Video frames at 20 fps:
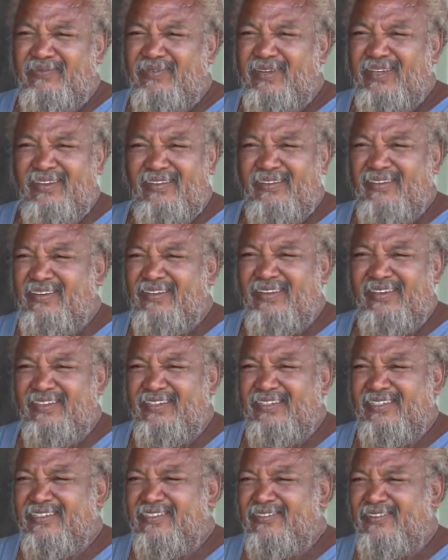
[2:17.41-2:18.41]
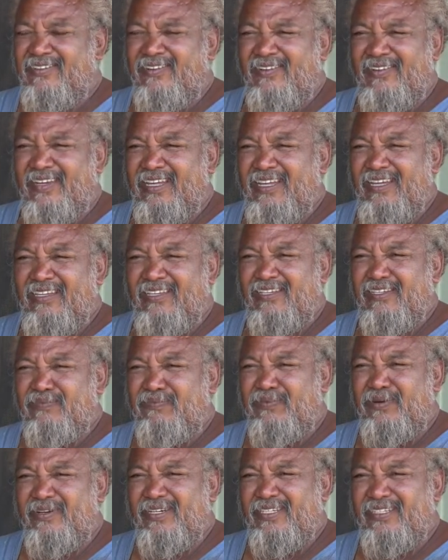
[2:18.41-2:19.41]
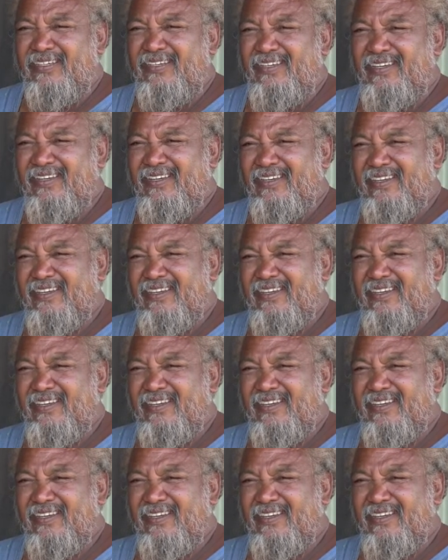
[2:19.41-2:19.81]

but it was just all day, just poison.